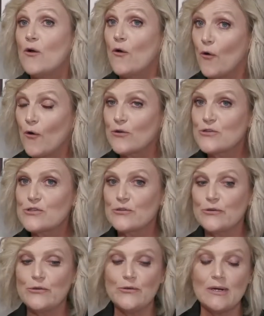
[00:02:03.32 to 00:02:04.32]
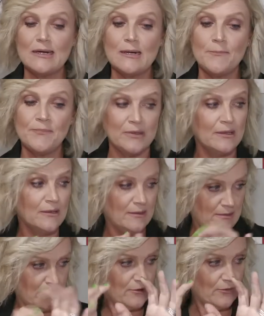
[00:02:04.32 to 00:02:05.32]
onto
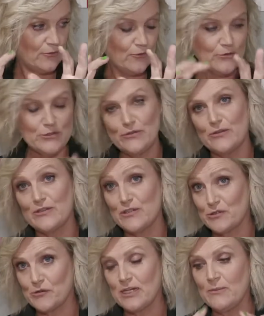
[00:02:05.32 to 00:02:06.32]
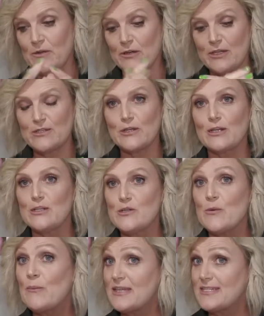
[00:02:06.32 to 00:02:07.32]
the stream, and I can certainly do
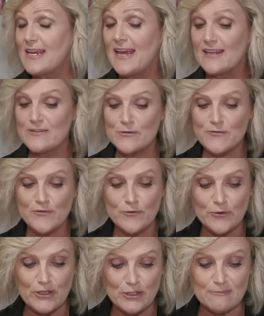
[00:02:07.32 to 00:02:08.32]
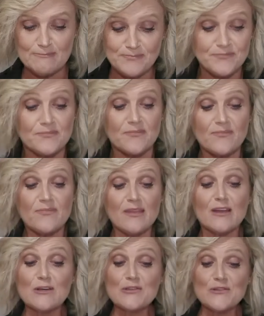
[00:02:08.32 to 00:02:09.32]
my best to answer them for you.
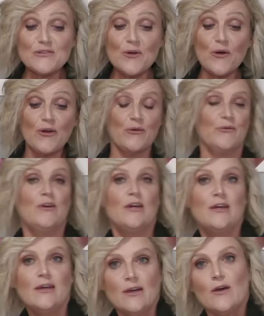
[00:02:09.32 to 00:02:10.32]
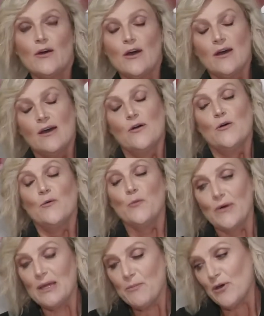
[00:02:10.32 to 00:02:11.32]
So
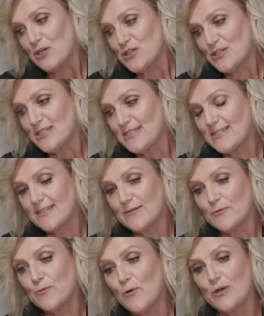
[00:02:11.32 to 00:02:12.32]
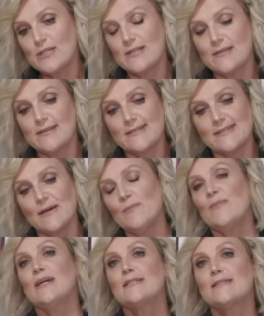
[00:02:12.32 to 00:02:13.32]
we purchased what some
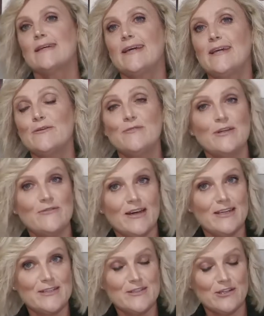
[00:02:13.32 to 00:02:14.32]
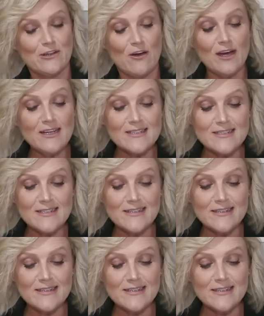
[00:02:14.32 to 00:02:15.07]
may say a renovator's delight.